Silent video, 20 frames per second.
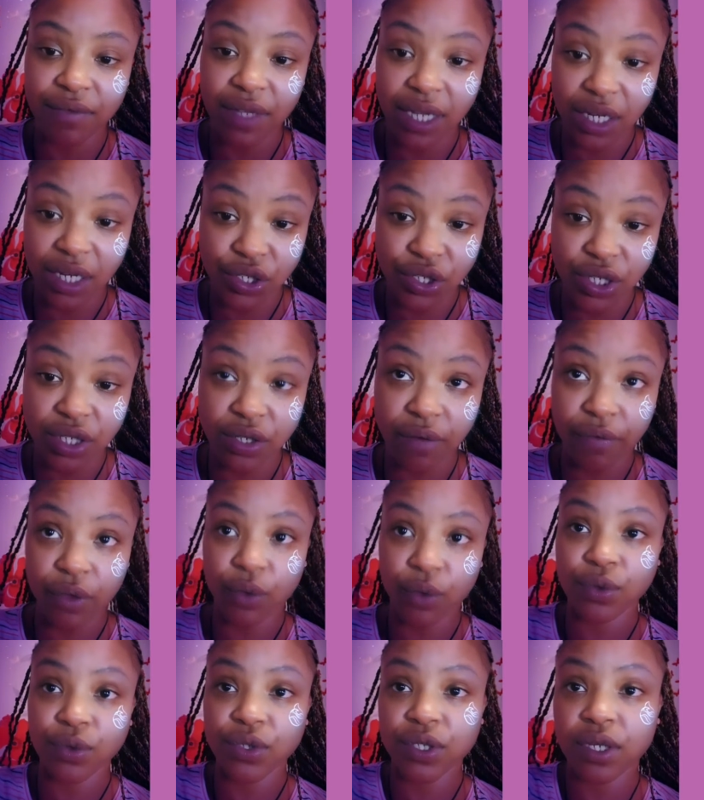the energies over the
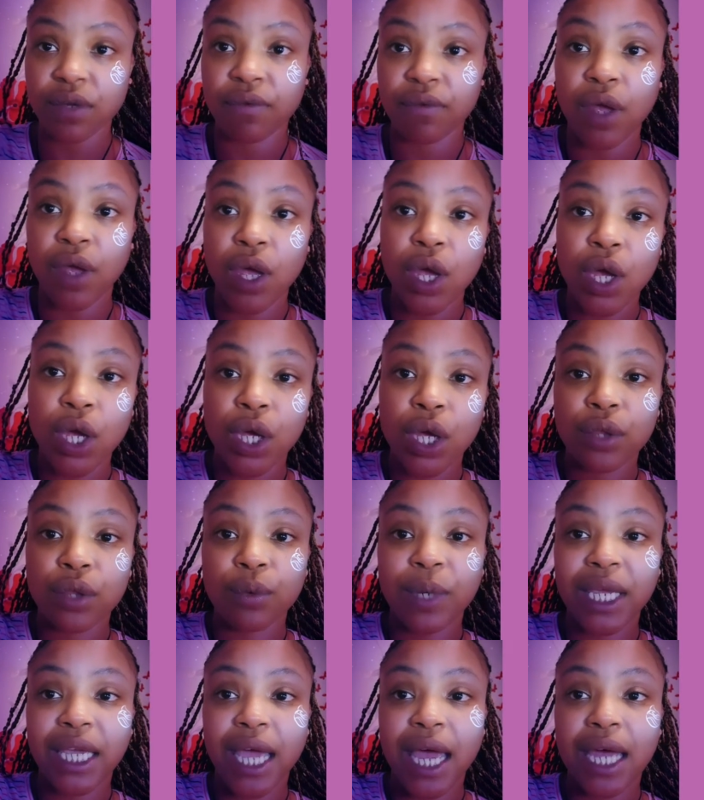course of the
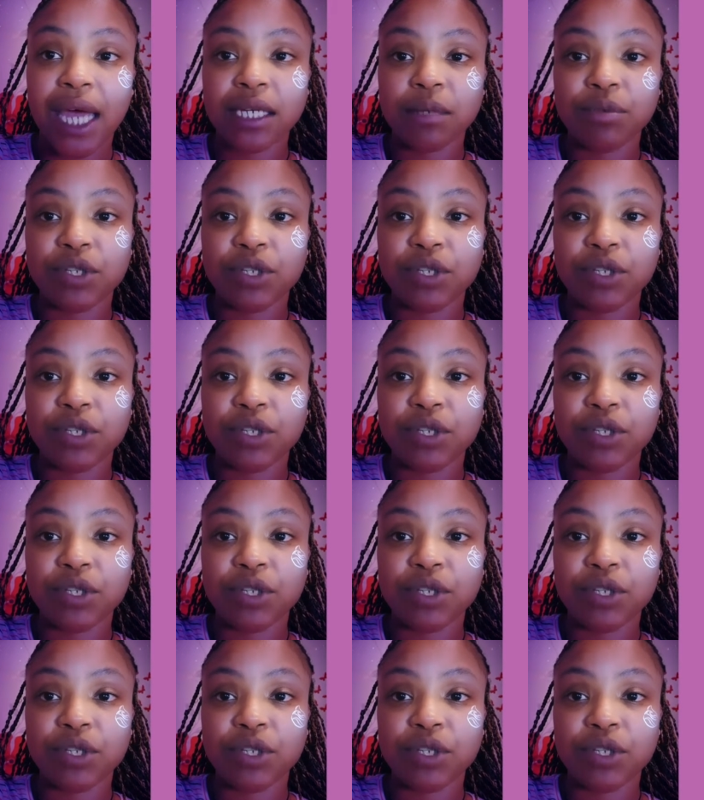weekend.